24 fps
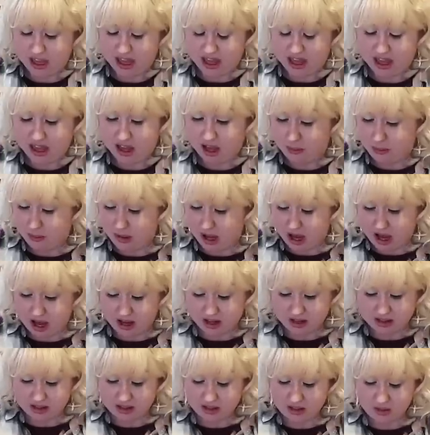big
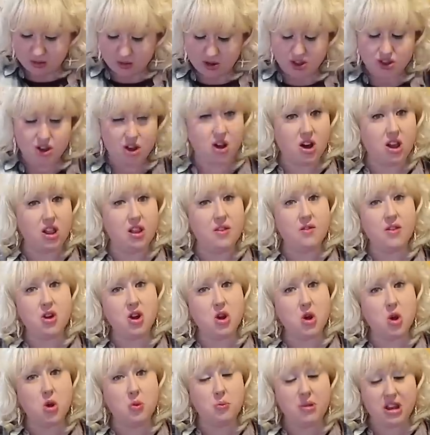box with all of
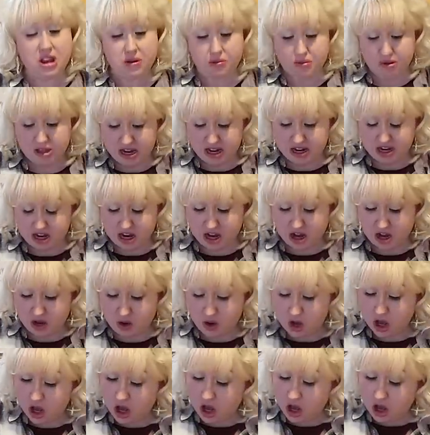our homemade
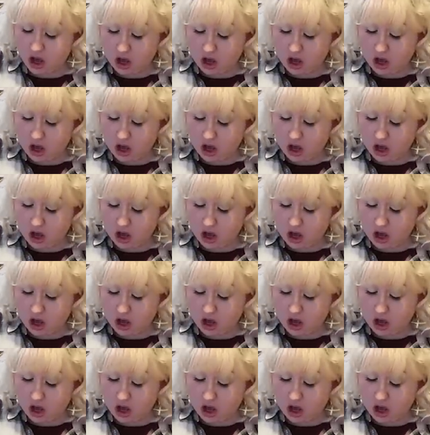Play-Doh,